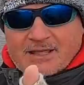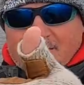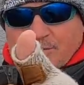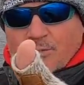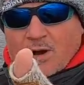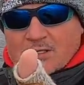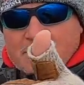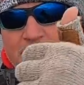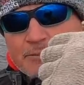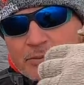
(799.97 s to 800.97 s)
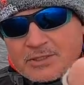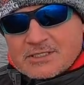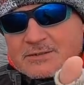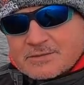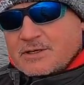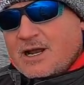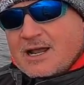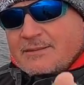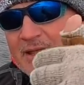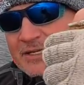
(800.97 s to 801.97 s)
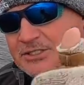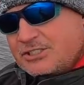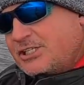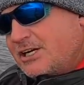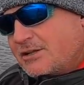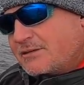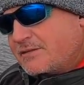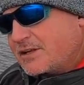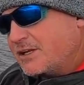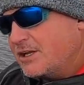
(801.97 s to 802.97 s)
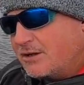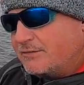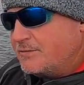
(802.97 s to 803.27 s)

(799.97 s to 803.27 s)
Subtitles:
thanks for watching. Please subscribe and share the video.